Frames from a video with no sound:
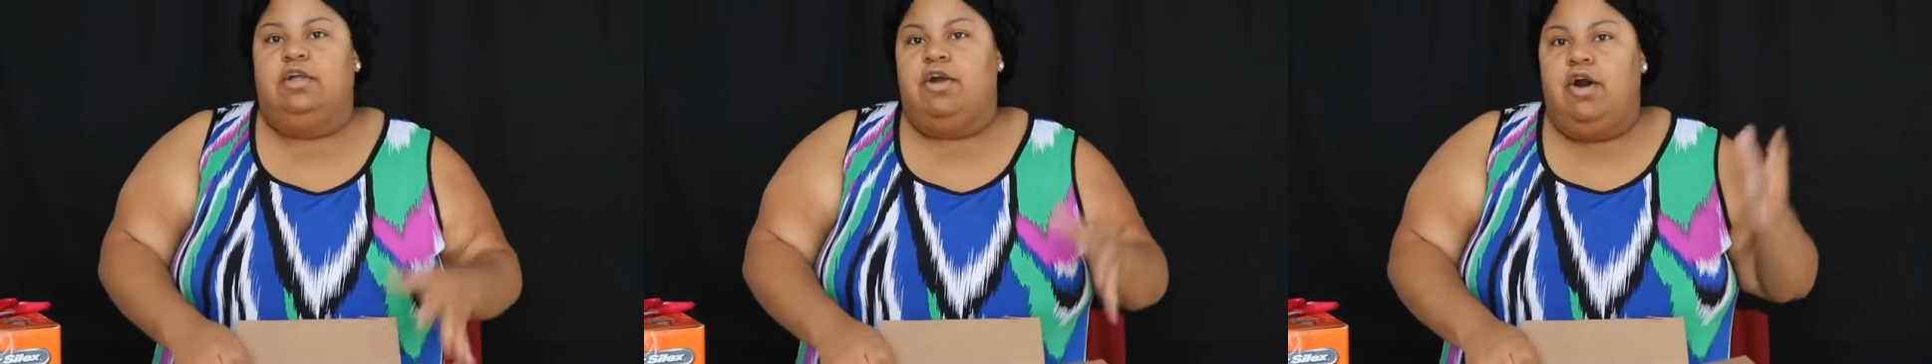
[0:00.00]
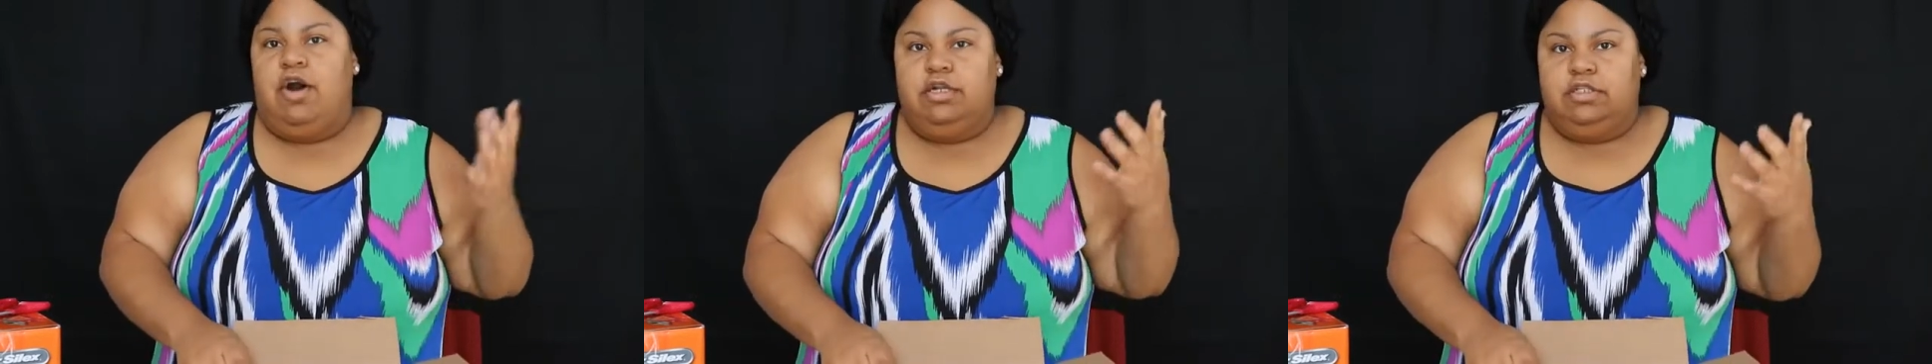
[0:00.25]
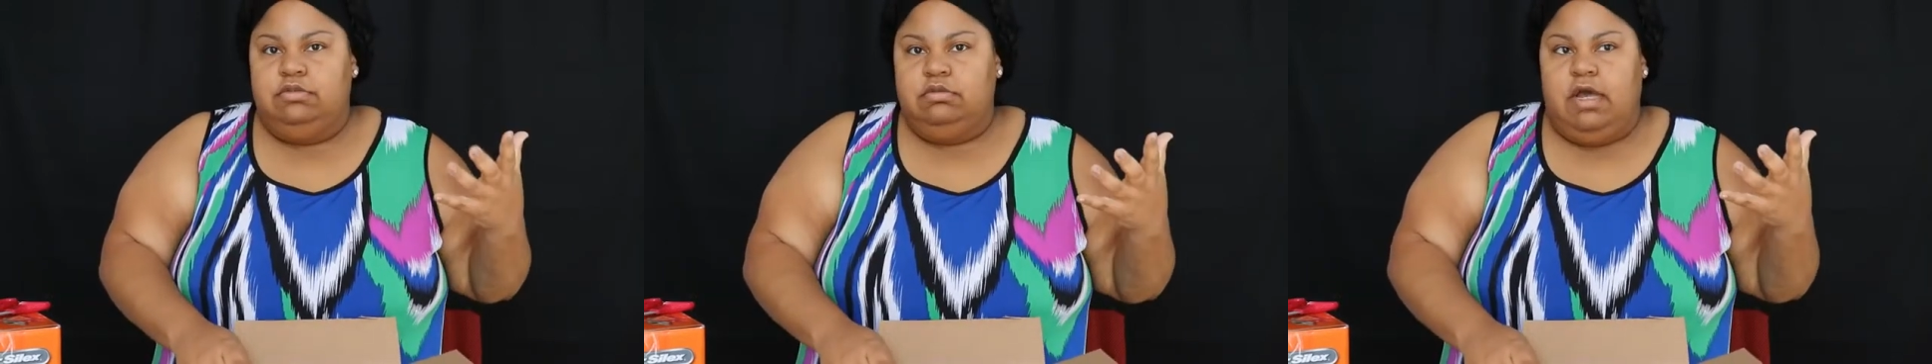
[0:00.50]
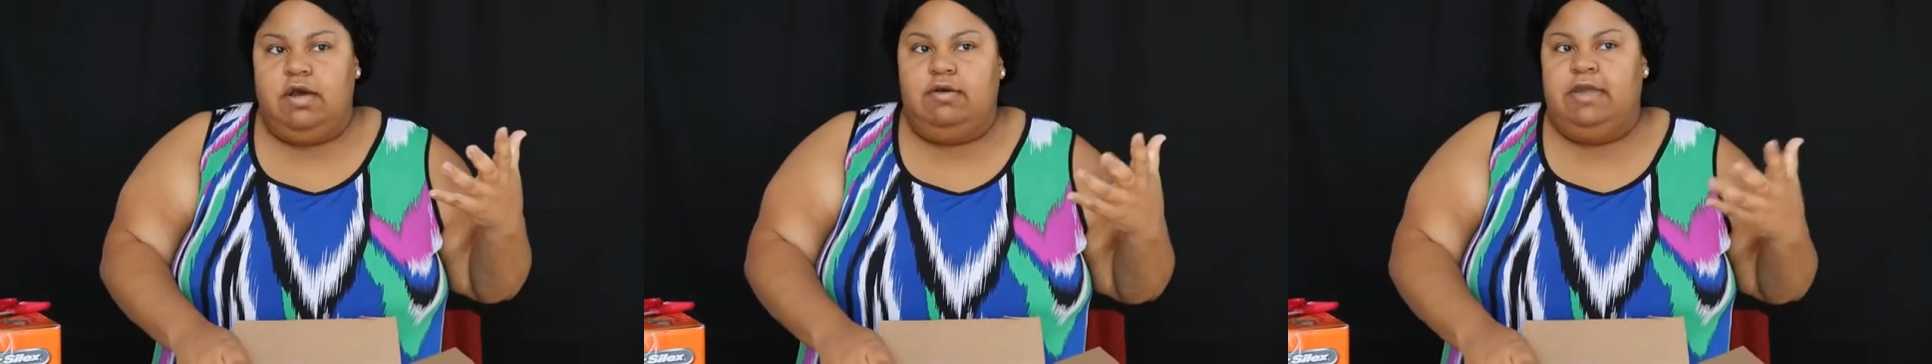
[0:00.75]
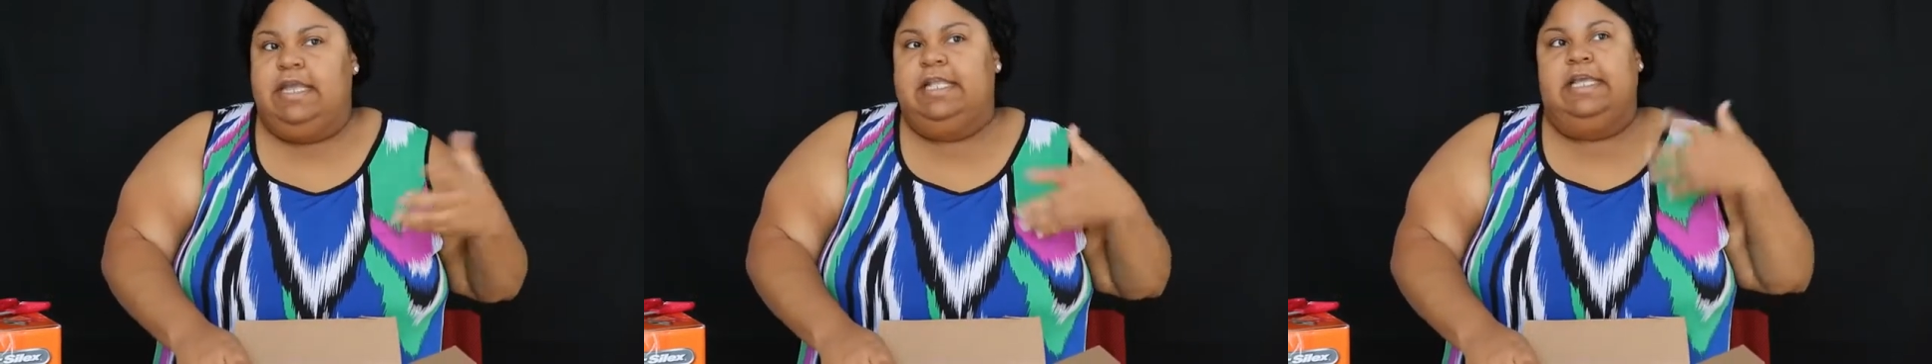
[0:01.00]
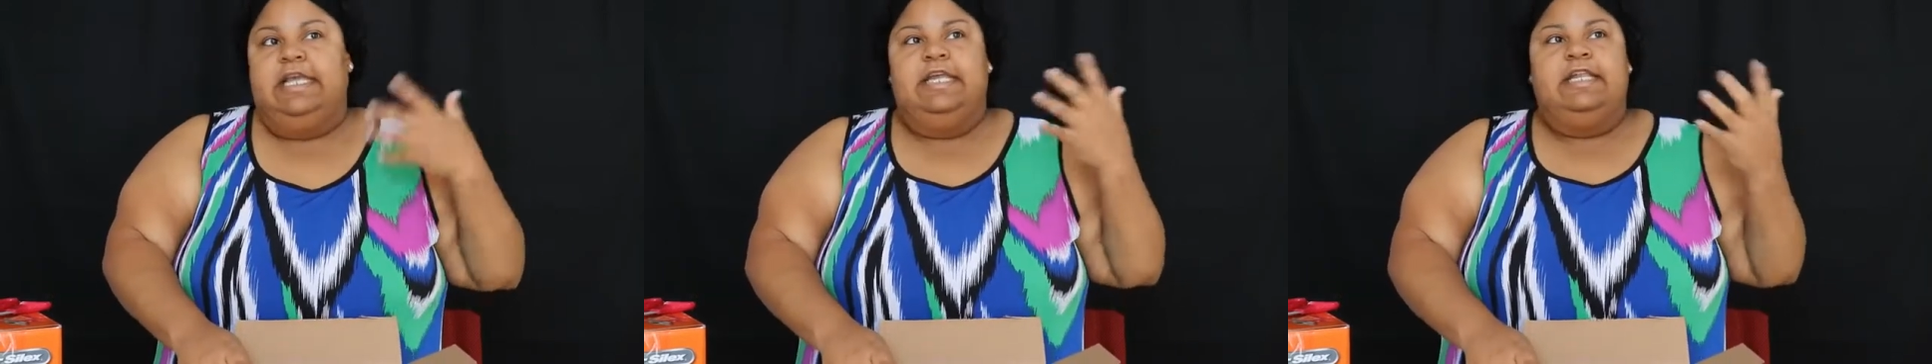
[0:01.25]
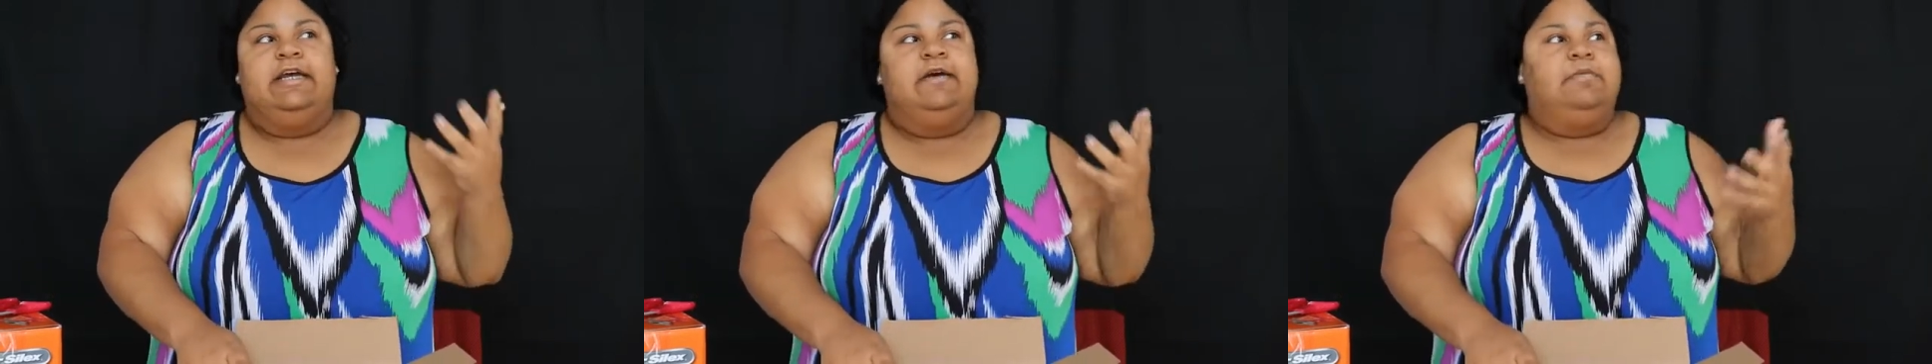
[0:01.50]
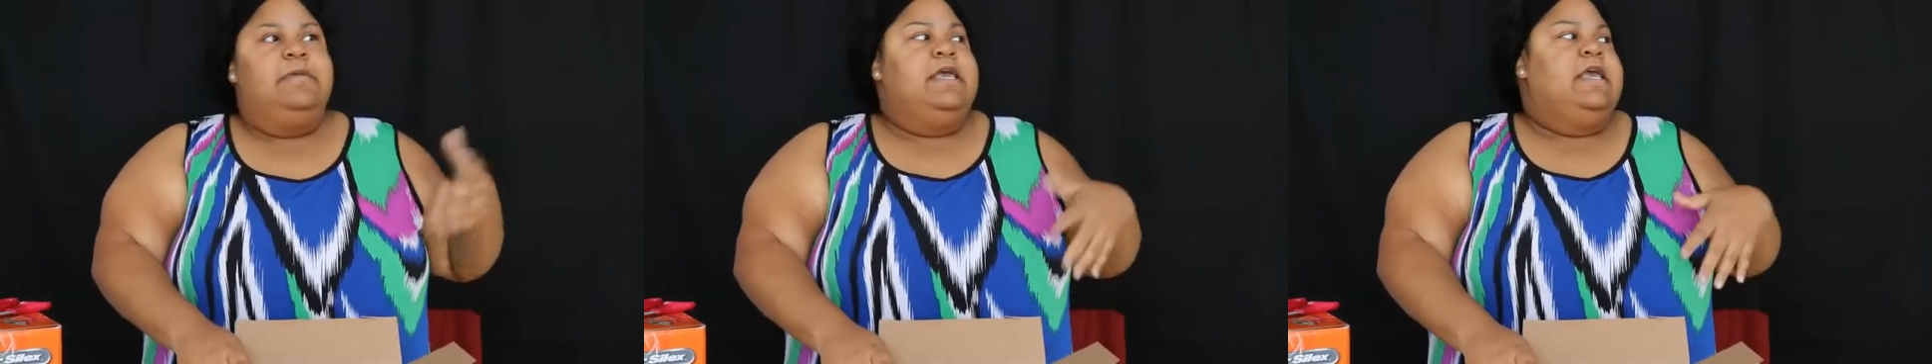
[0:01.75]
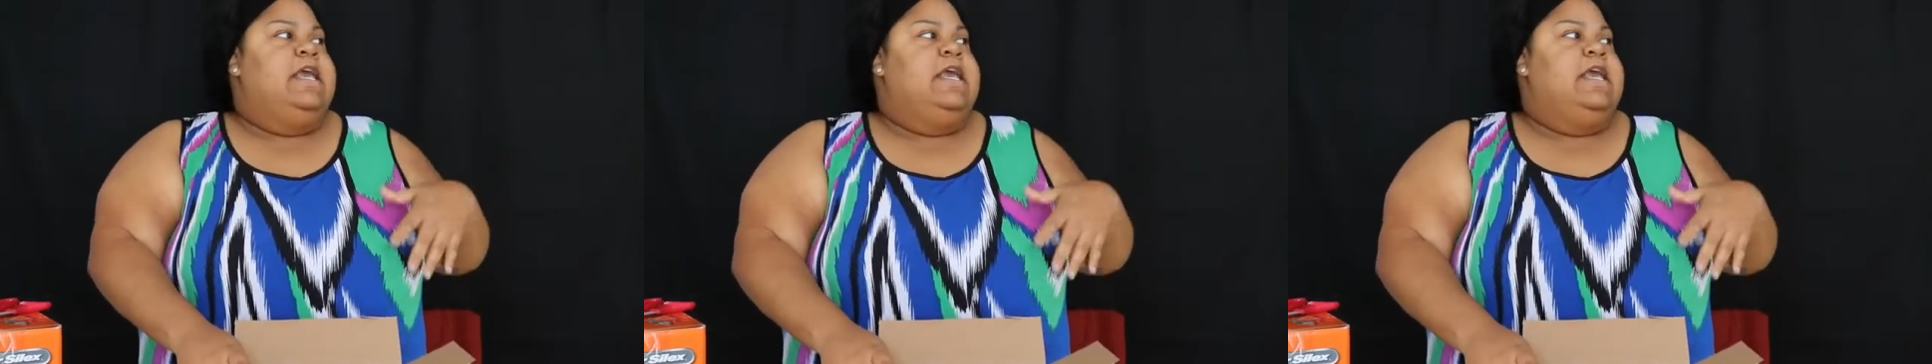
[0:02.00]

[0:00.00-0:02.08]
the car too long and it heat up